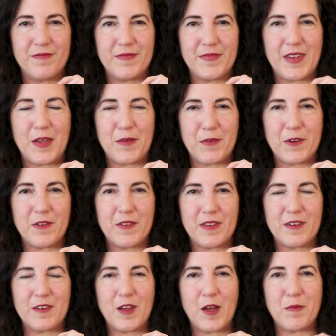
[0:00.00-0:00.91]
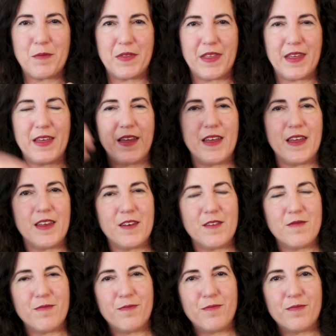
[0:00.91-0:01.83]
Tapping on the top of the
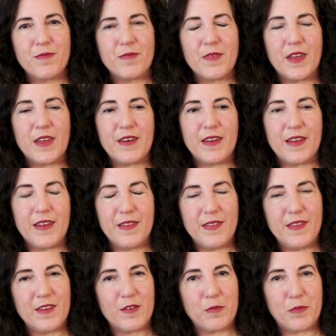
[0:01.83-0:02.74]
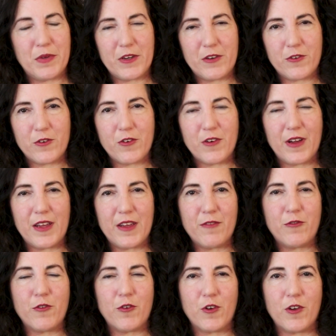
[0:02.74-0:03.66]
head, and in this picture I
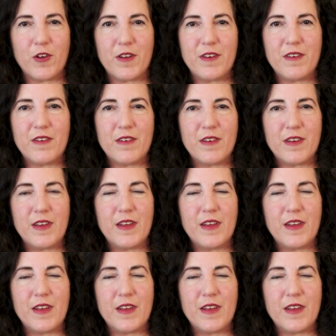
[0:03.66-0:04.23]
have drawn,